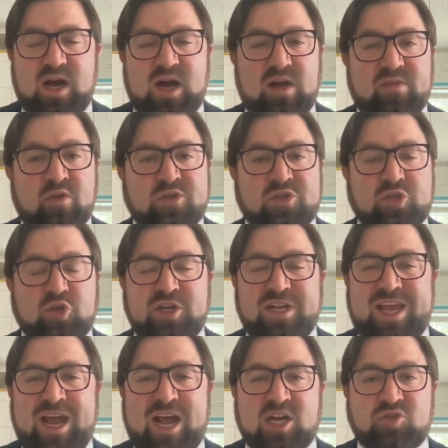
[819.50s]
There are certain
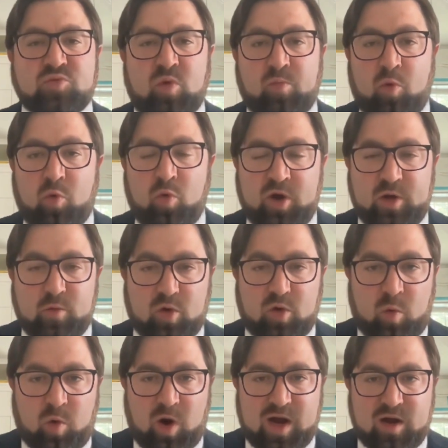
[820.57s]
cash reporting
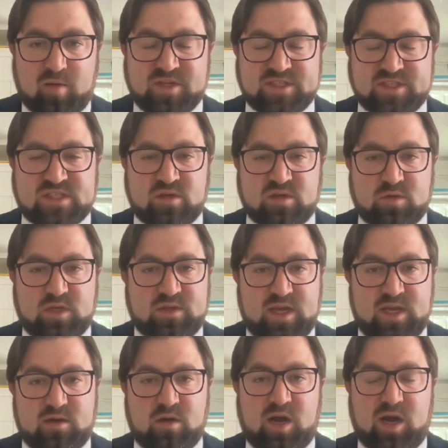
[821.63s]
requirements
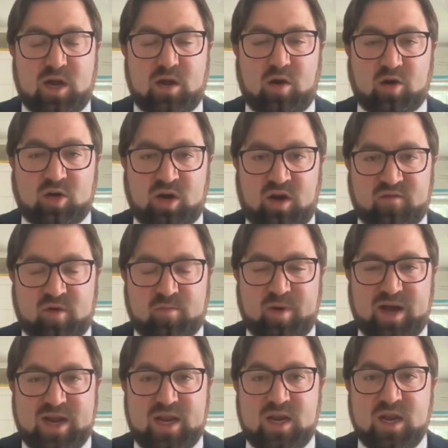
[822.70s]
that are covered
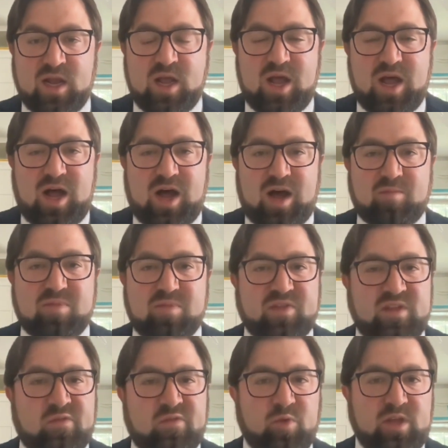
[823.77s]
by it. But
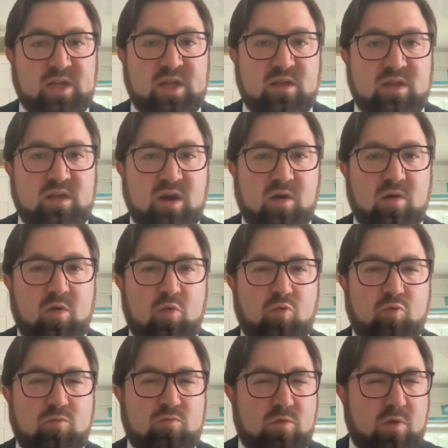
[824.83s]
these really, you
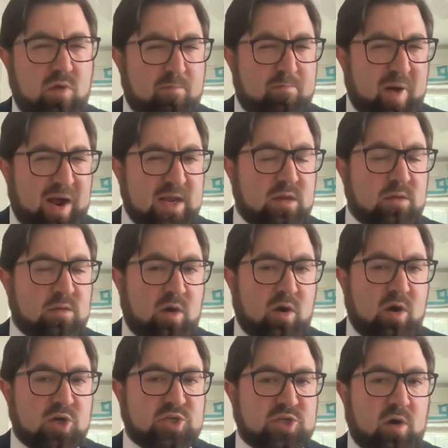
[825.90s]
know, by and
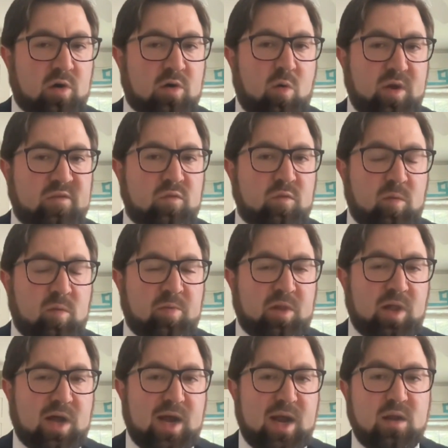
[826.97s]
large, are going to
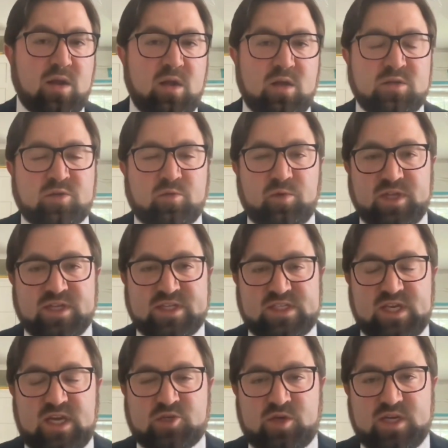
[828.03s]
apply to real
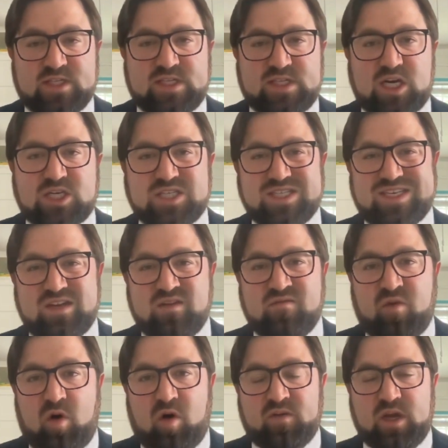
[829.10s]
estate transactions
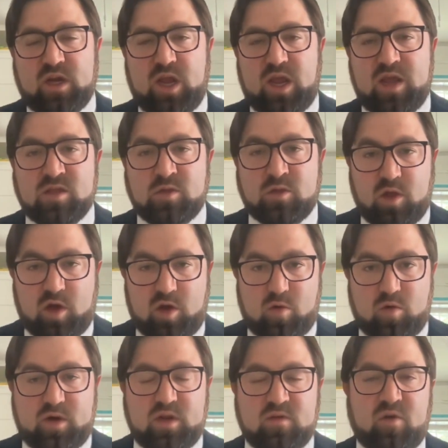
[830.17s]
involving a
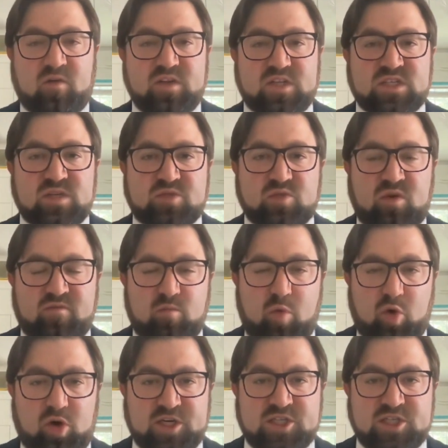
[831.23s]
loan, involving some sort of
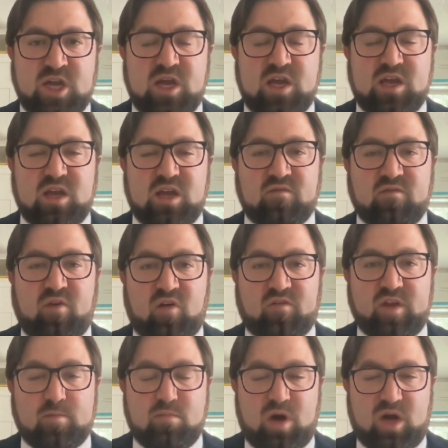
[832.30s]
mortgage,
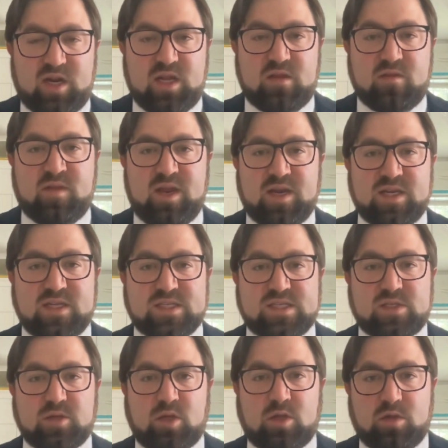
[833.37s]
involving money that
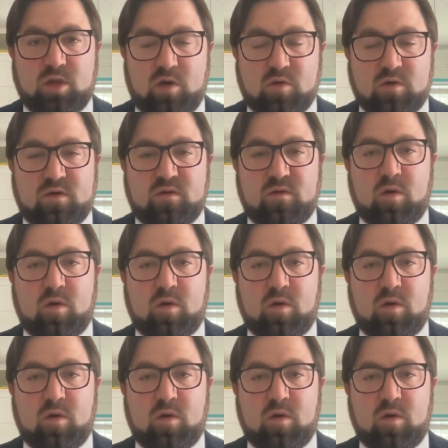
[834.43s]
is loaned